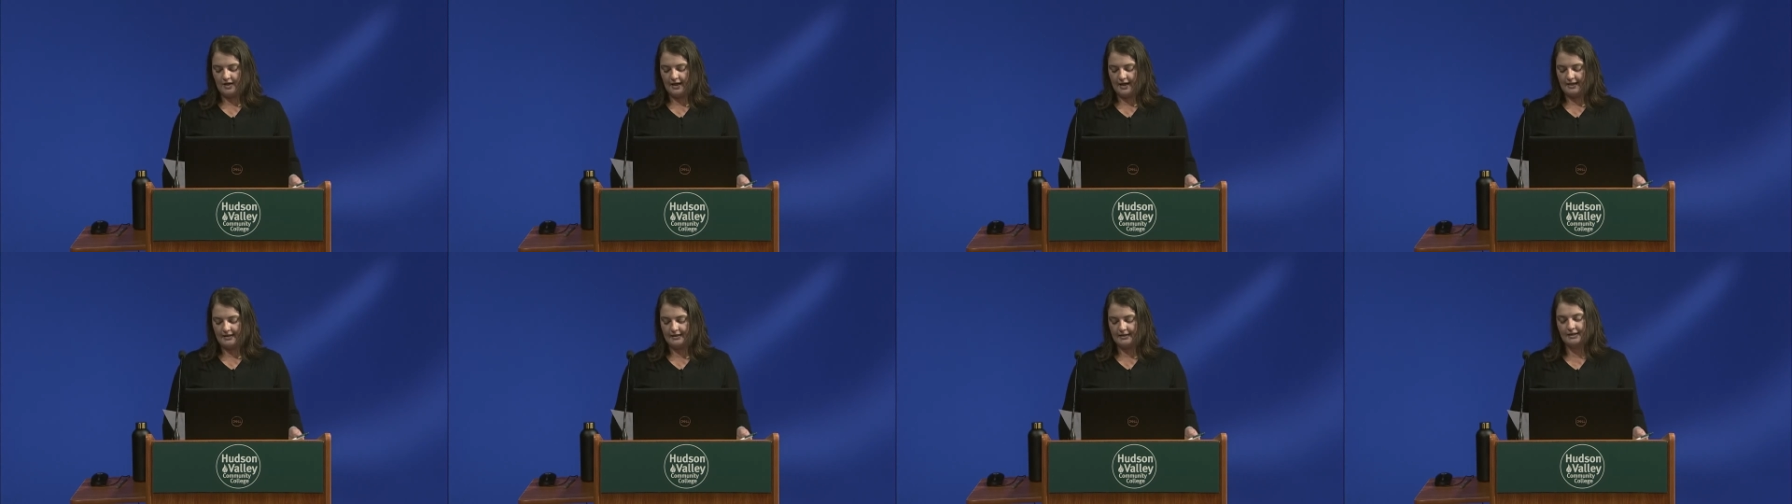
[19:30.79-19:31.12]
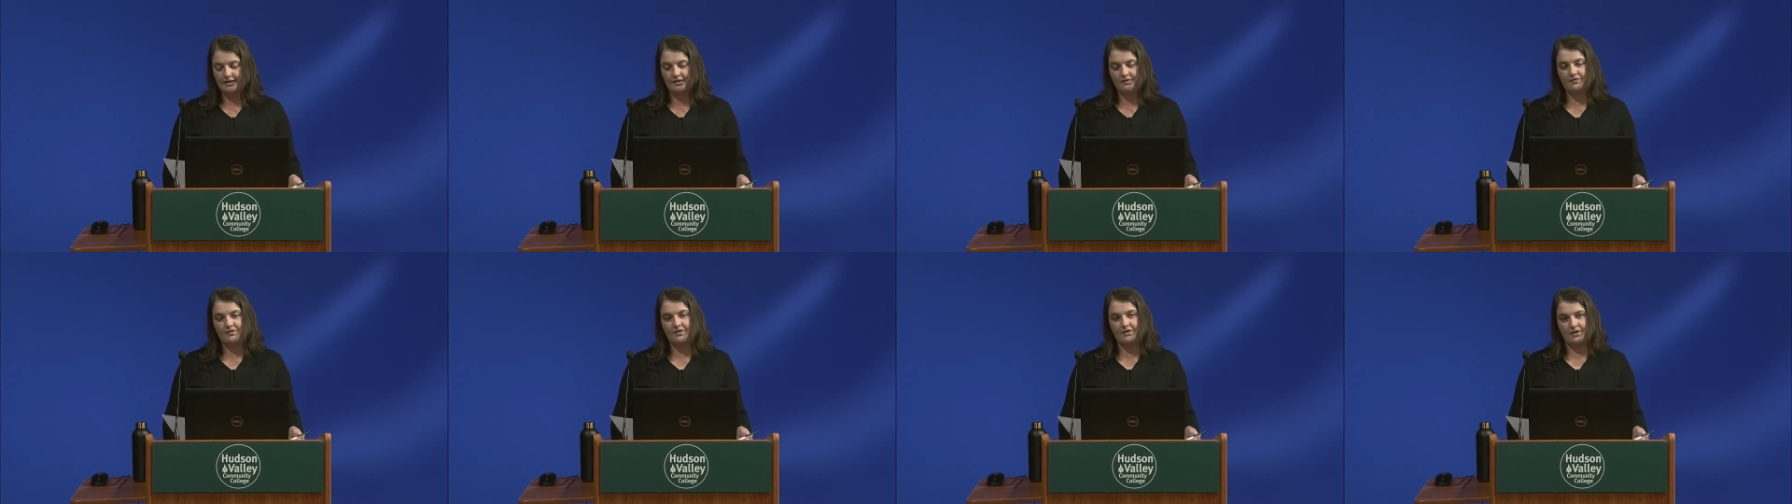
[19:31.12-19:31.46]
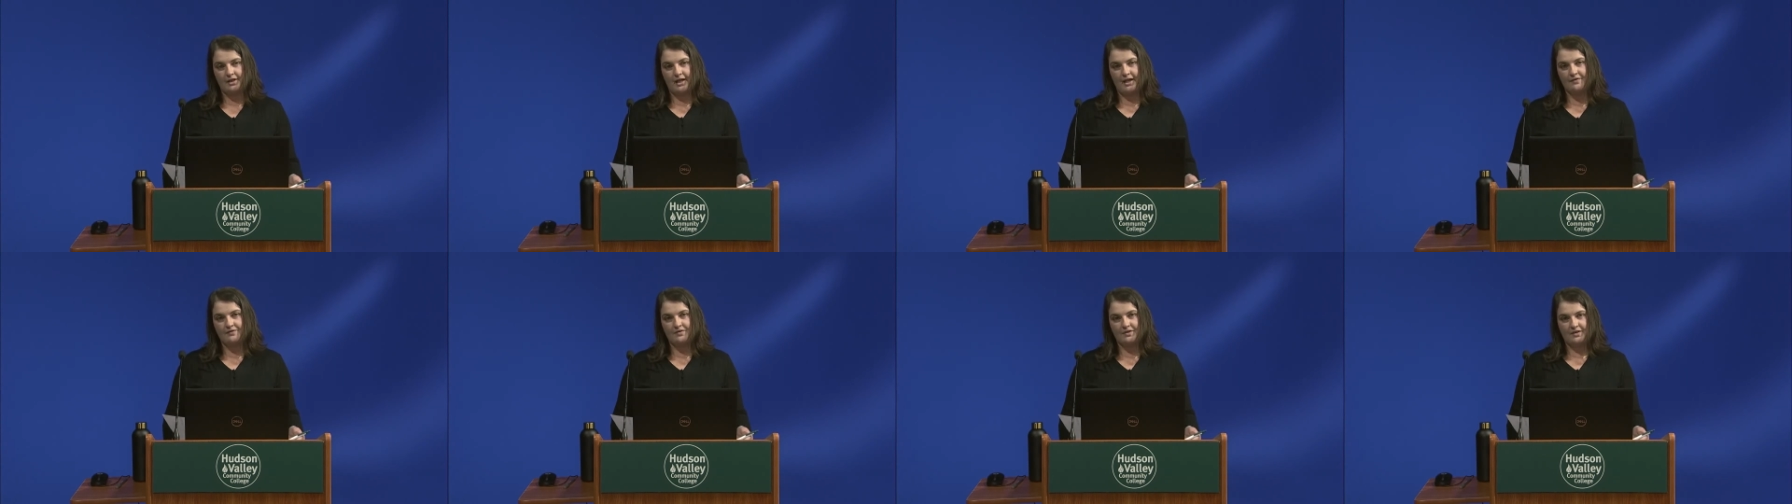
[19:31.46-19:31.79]
and live the
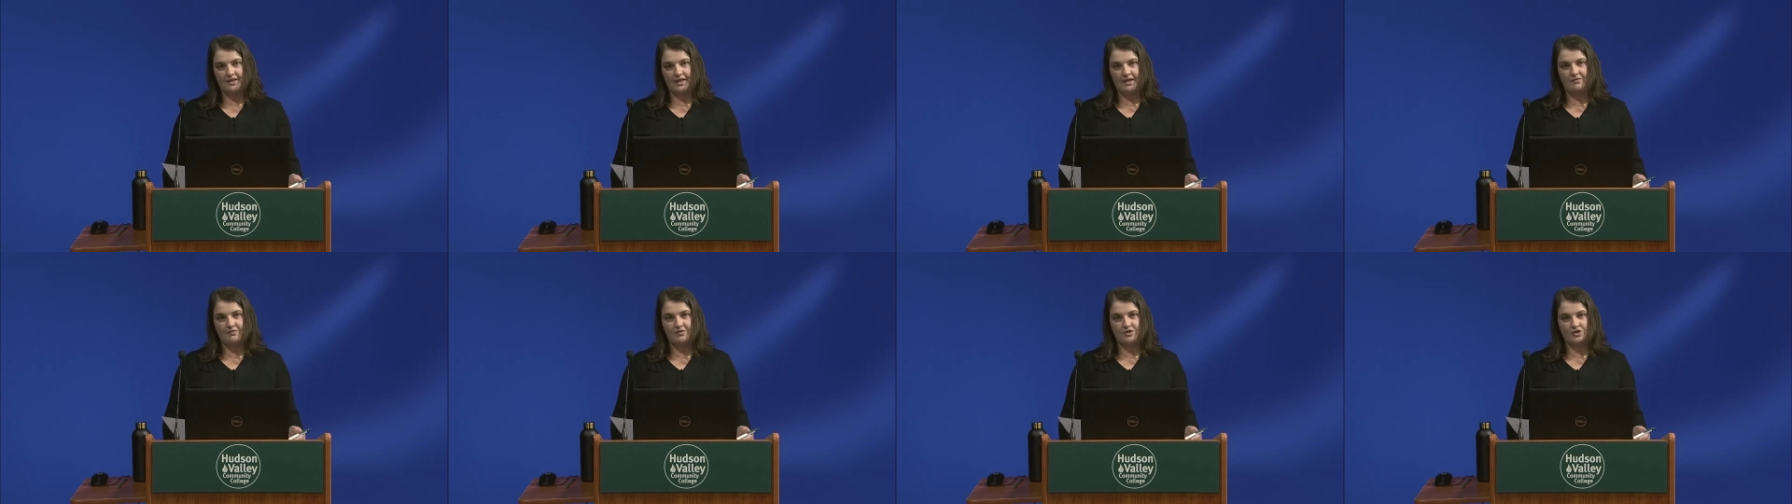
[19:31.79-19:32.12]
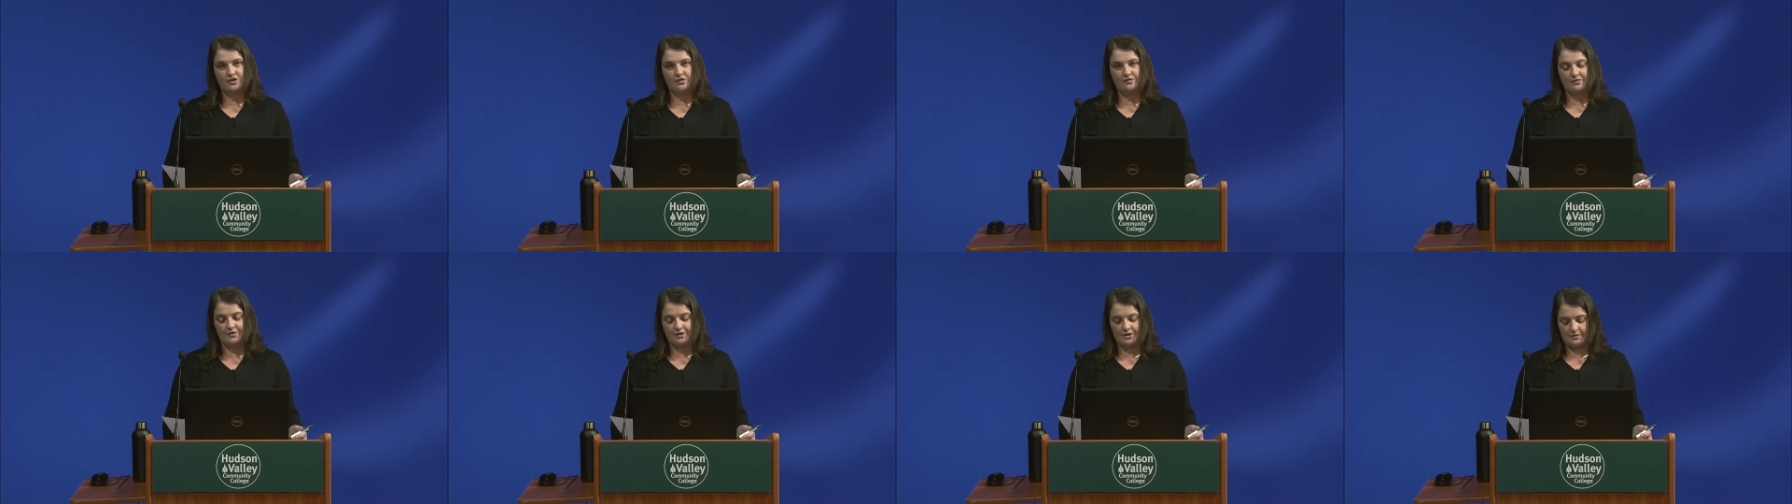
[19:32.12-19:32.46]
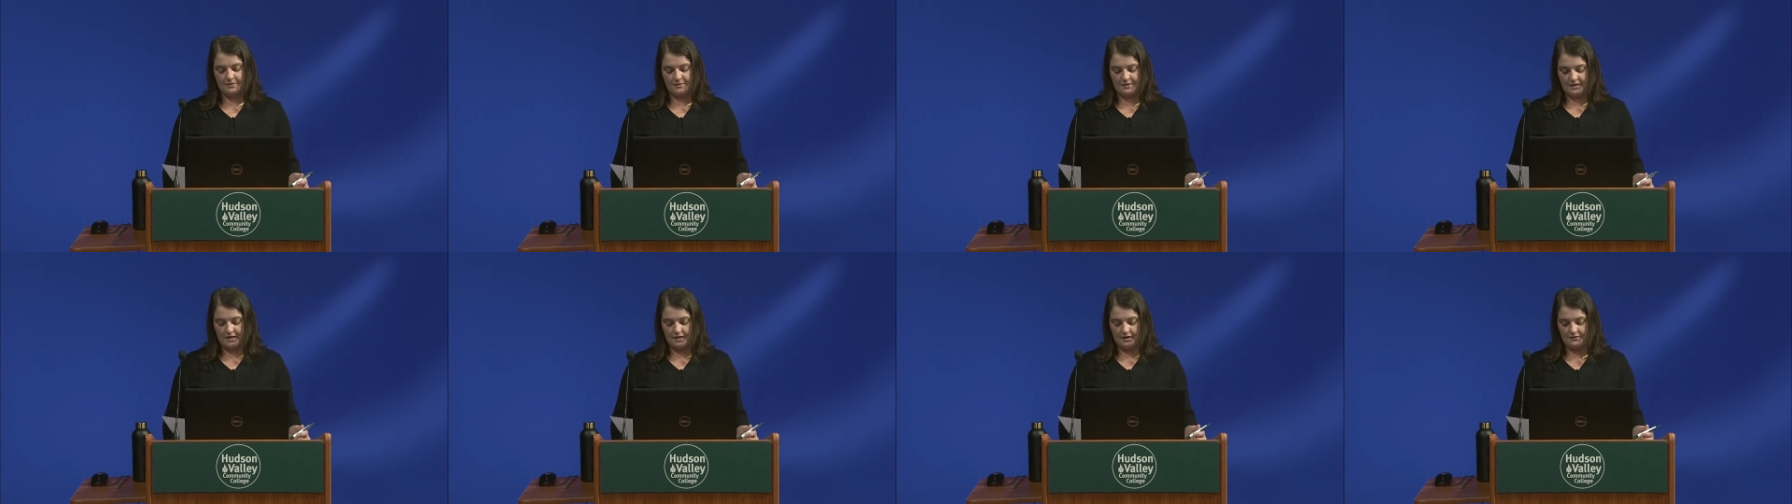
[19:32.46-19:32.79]
life that they envision for
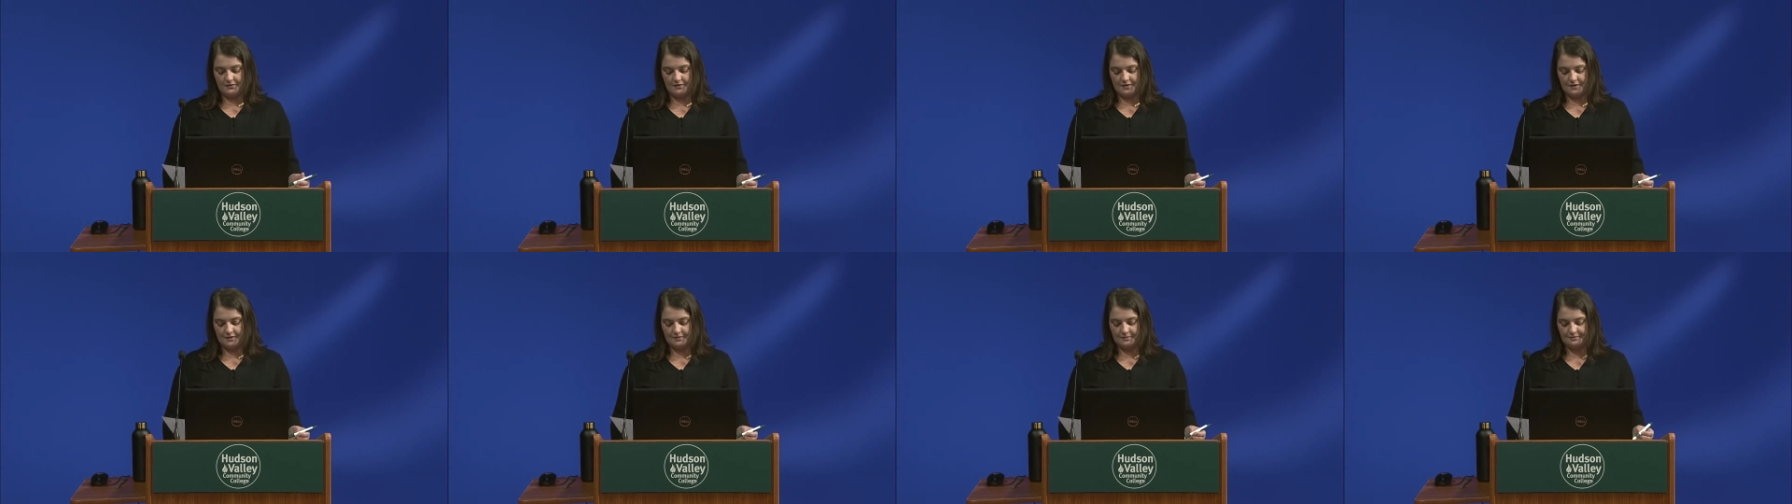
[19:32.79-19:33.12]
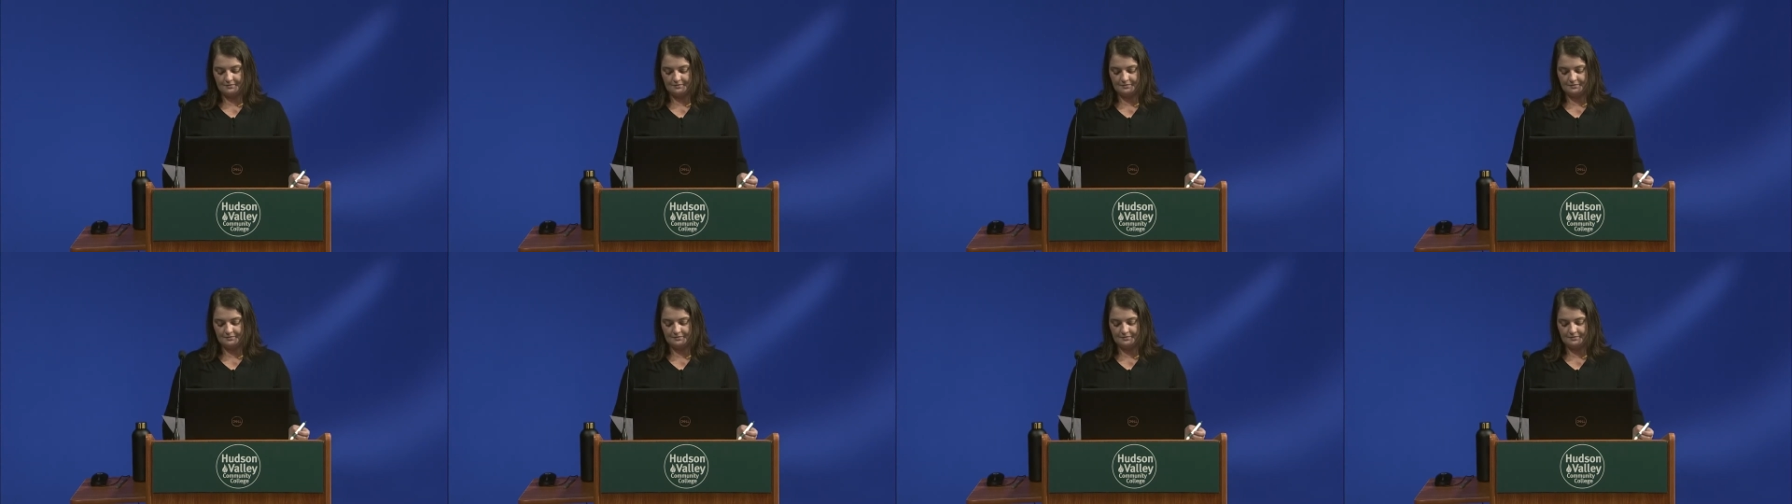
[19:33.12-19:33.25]
themselves.